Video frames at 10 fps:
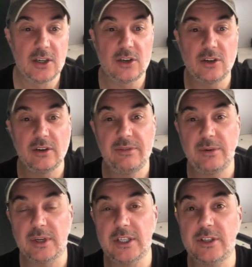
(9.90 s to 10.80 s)
or if
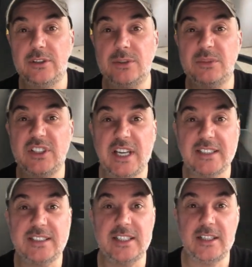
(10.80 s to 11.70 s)
you want to do some
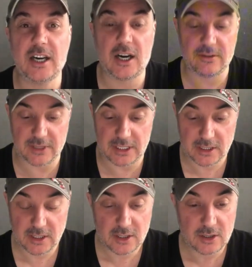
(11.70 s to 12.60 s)
CNC carving,
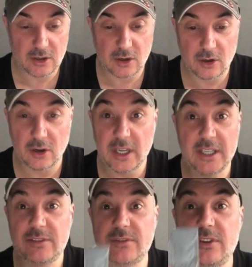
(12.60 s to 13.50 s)
or
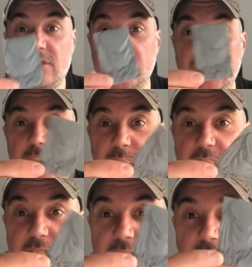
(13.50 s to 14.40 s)
even for 3D prints